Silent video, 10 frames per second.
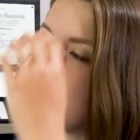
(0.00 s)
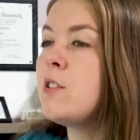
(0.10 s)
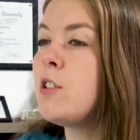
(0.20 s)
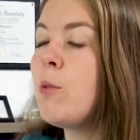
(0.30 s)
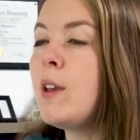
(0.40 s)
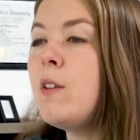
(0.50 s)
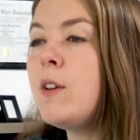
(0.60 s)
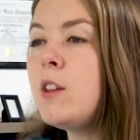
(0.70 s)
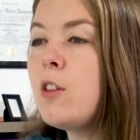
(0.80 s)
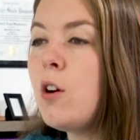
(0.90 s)
So
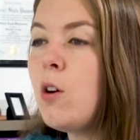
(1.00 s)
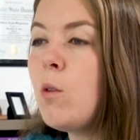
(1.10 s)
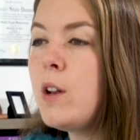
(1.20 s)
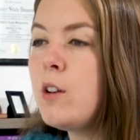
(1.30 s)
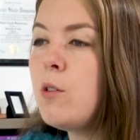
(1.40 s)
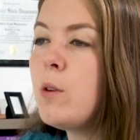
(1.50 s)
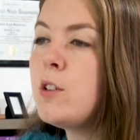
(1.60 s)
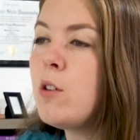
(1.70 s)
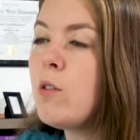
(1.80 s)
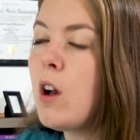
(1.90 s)
even though new
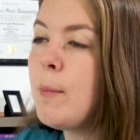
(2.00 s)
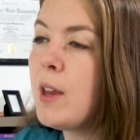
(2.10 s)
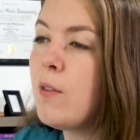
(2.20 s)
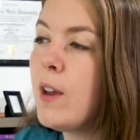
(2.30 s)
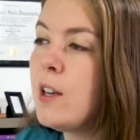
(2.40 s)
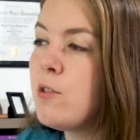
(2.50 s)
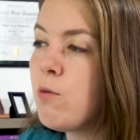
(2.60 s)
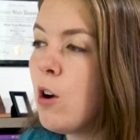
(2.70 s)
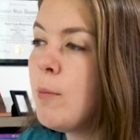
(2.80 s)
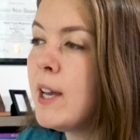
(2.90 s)
adult coming of age
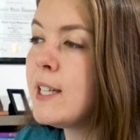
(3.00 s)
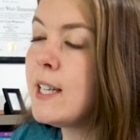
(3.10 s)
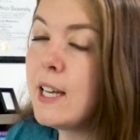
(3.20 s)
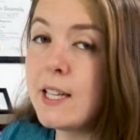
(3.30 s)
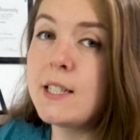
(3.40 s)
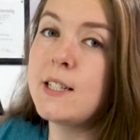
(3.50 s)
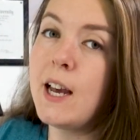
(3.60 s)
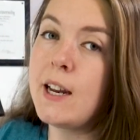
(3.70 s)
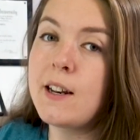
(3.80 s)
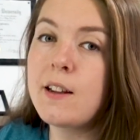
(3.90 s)
romance is
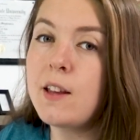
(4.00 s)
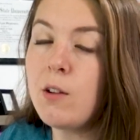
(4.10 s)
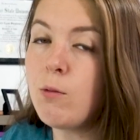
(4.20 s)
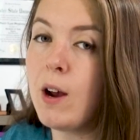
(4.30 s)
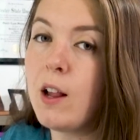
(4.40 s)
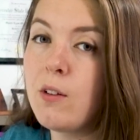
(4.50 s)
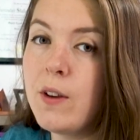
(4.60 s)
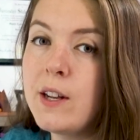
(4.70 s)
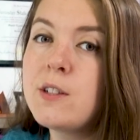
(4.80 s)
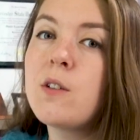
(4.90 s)
technically
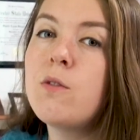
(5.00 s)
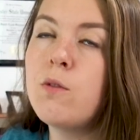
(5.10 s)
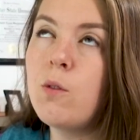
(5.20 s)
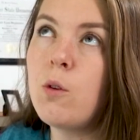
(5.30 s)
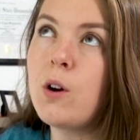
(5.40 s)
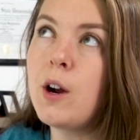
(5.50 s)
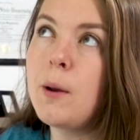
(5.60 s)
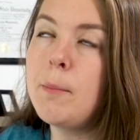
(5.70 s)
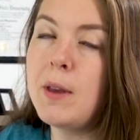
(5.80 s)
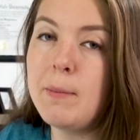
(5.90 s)
relevant for
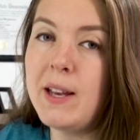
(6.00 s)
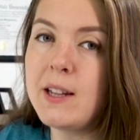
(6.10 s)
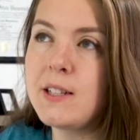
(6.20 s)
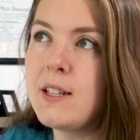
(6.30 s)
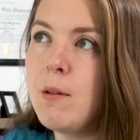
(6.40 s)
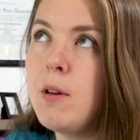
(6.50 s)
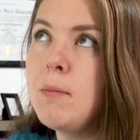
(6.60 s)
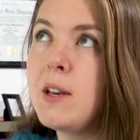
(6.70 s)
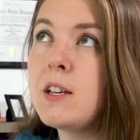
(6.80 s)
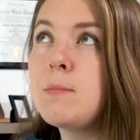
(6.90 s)
Meet Me at the Summit,
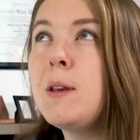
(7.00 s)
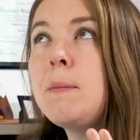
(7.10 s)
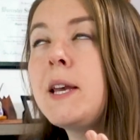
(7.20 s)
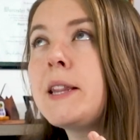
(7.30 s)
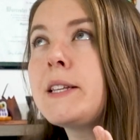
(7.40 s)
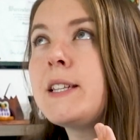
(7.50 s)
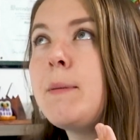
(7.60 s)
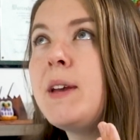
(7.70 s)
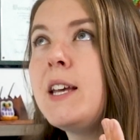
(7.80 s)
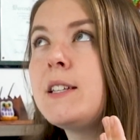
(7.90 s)
because Meet Me at the
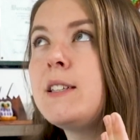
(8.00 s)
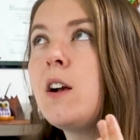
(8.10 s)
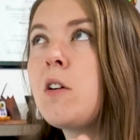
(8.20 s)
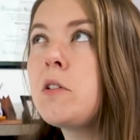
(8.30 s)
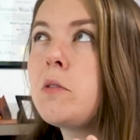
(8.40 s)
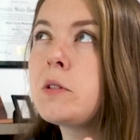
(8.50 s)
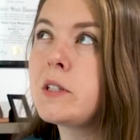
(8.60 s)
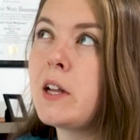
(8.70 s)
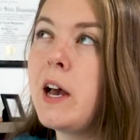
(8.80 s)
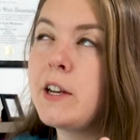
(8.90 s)
Summit is young adult
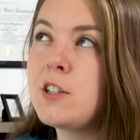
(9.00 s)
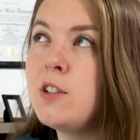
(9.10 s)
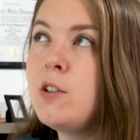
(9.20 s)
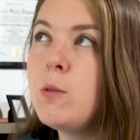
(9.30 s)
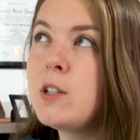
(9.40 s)
slash new